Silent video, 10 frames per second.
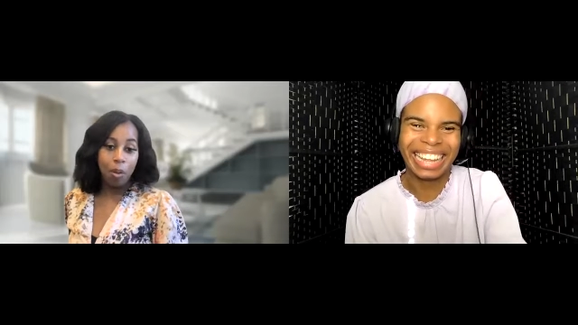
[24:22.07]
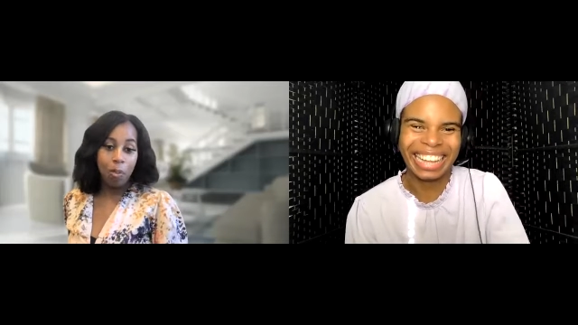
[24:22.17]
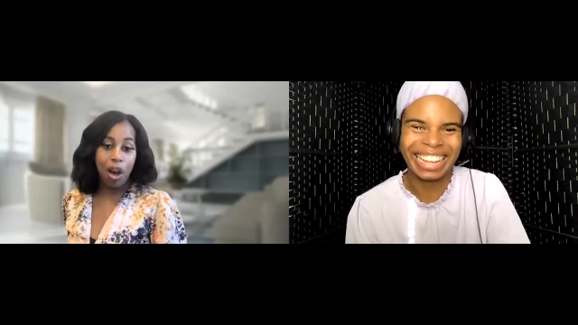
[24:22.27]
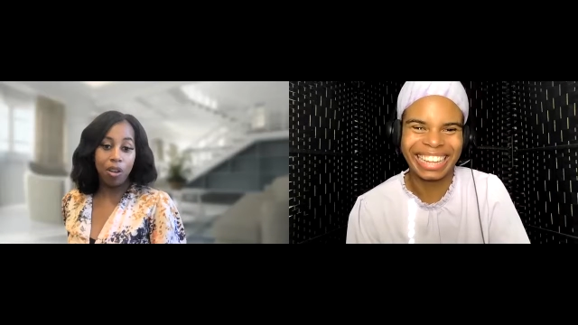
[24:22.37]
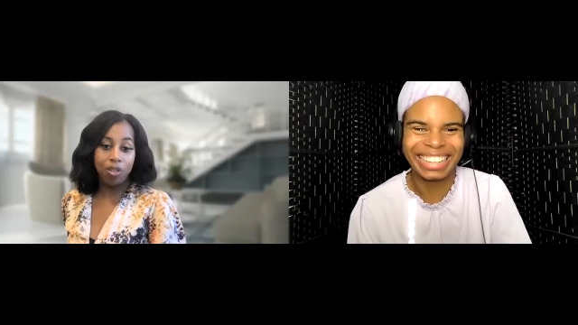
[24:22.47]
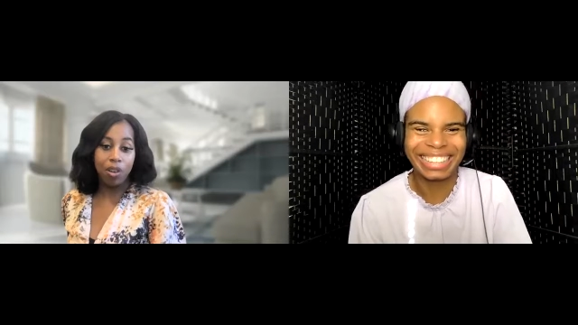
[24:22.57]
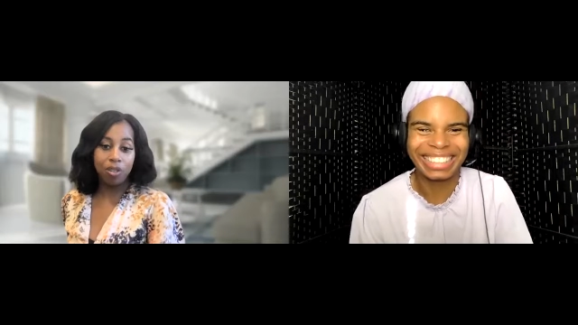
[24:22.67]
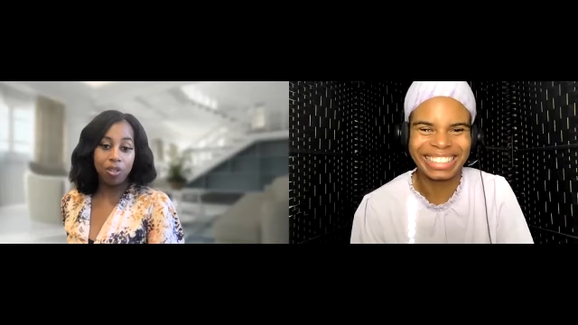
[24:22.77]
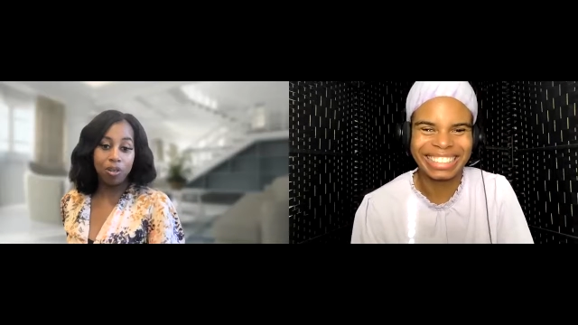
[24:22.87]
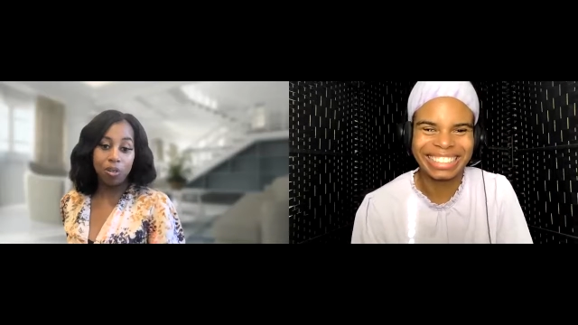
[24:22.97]
Speaker 1: but all you have
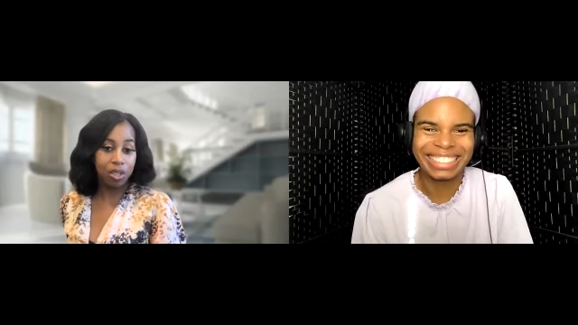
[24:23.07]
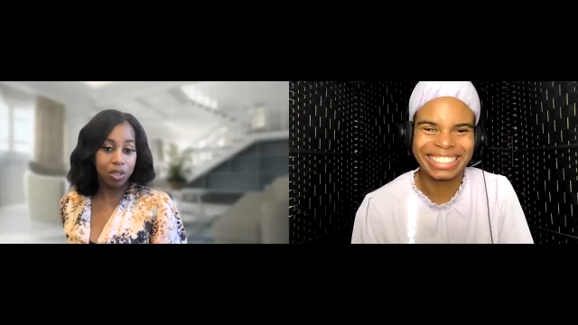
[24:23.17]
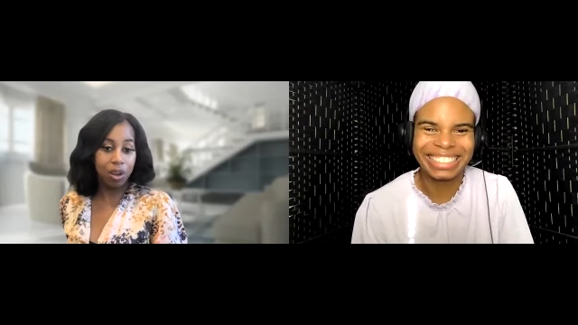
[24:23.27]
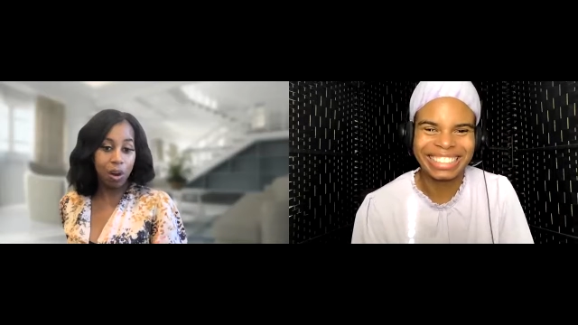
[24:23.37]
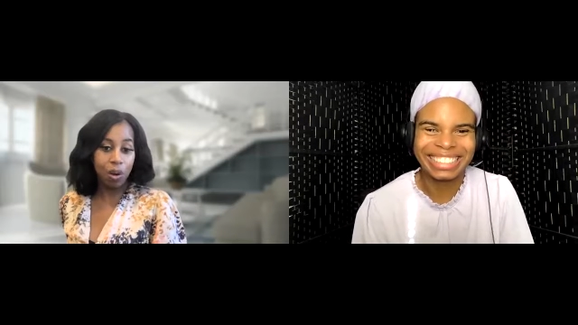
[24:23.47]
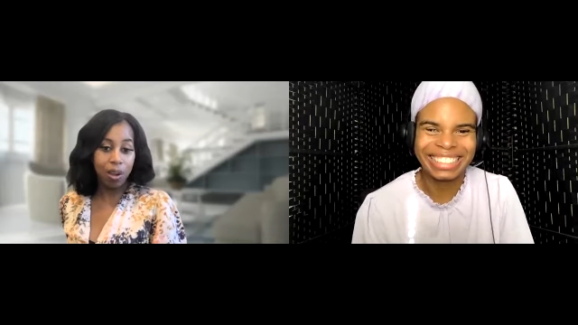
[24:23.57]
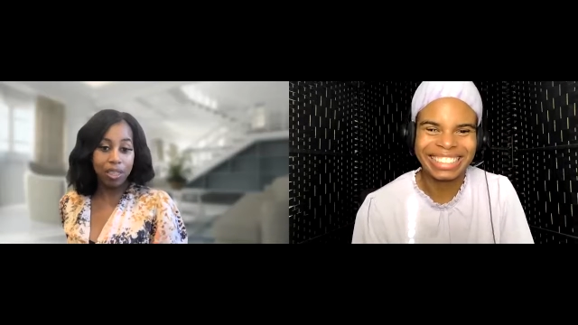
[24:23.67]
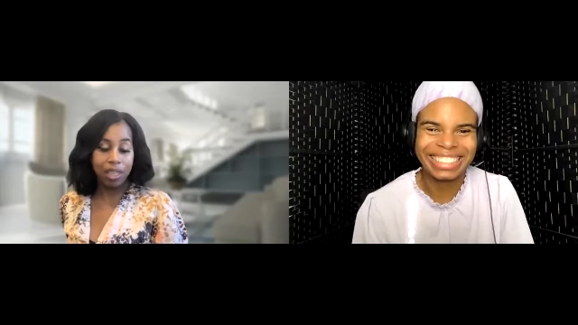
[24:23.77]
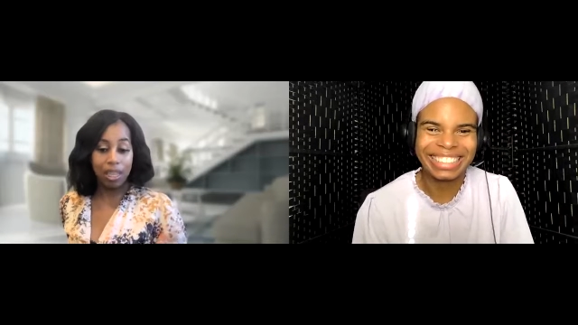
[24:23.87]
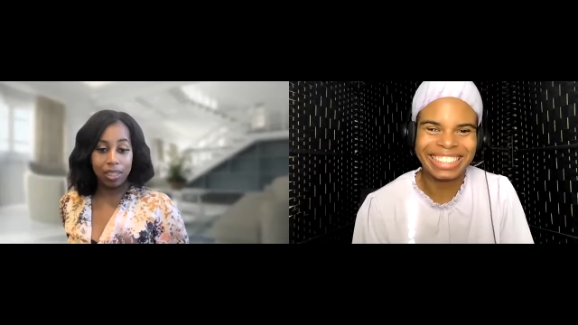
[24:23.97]
to do is just go
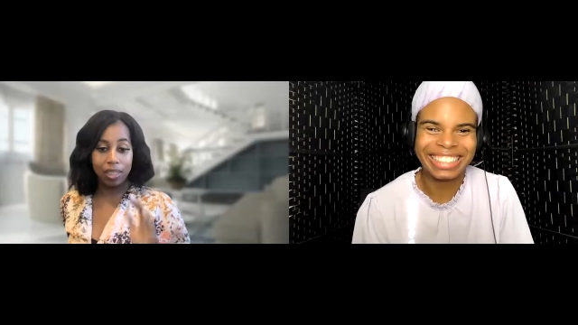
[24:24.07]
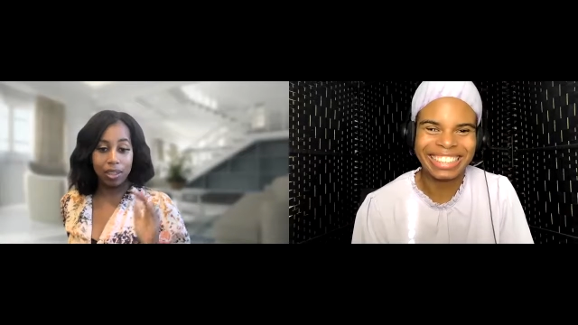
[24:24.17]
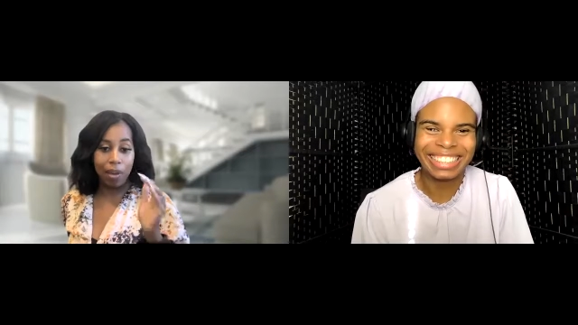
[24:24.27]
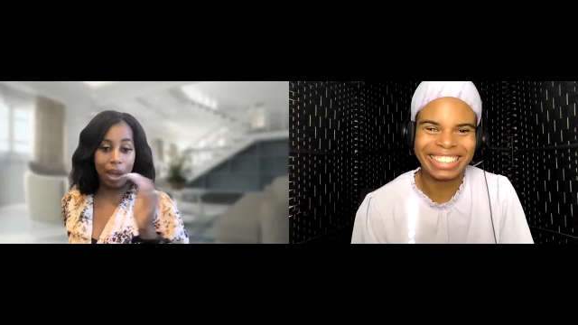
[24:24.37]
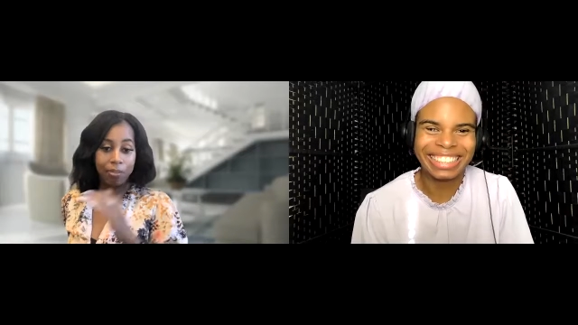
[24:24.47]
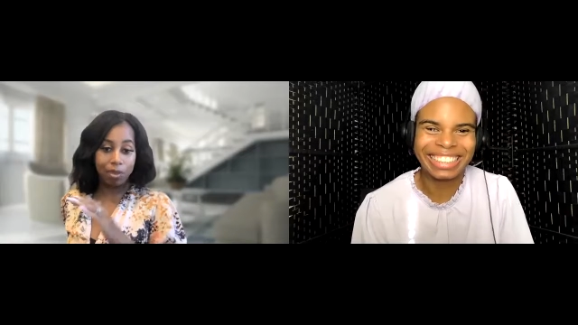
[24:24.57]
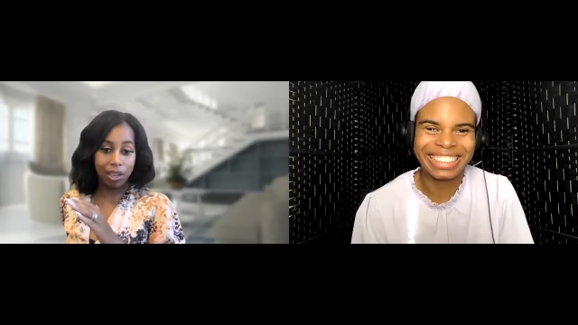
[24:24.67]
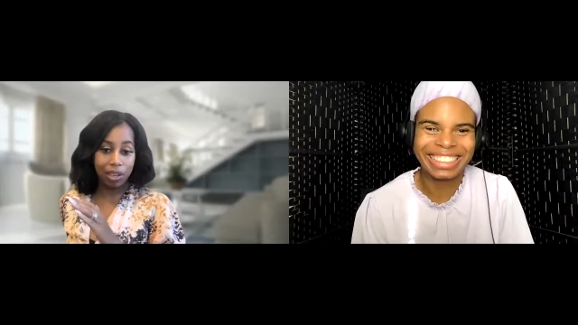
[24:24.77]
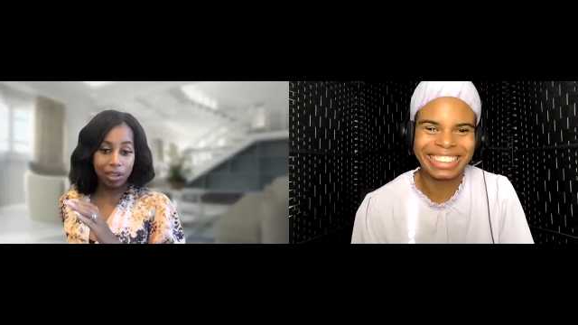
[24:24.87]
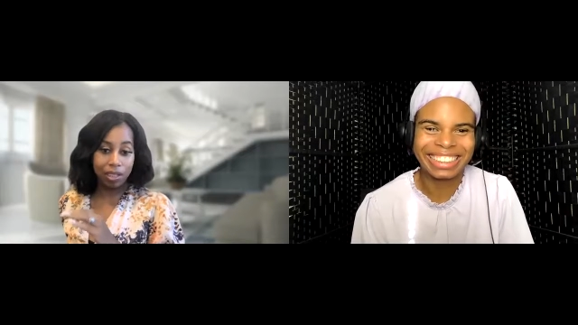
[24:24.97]
against the
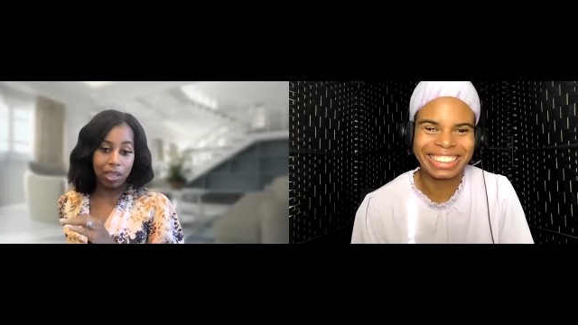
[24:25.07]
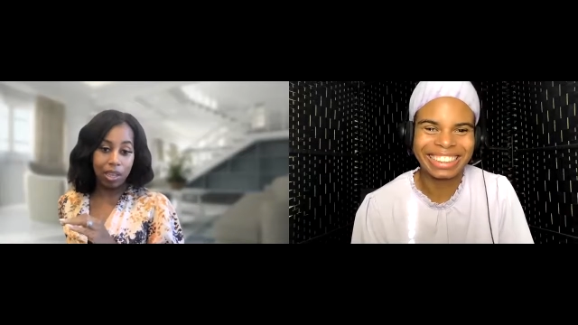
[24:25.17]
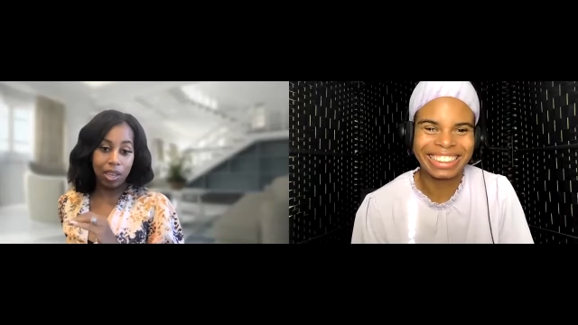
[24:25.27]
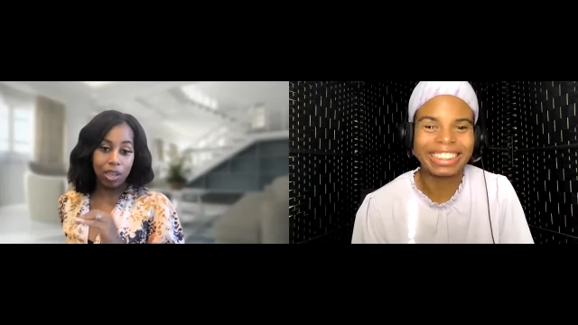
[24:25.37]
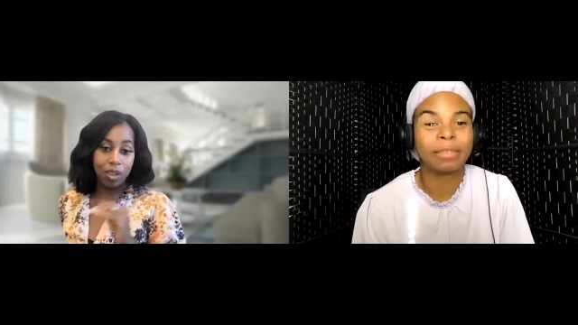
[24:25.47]
popularity.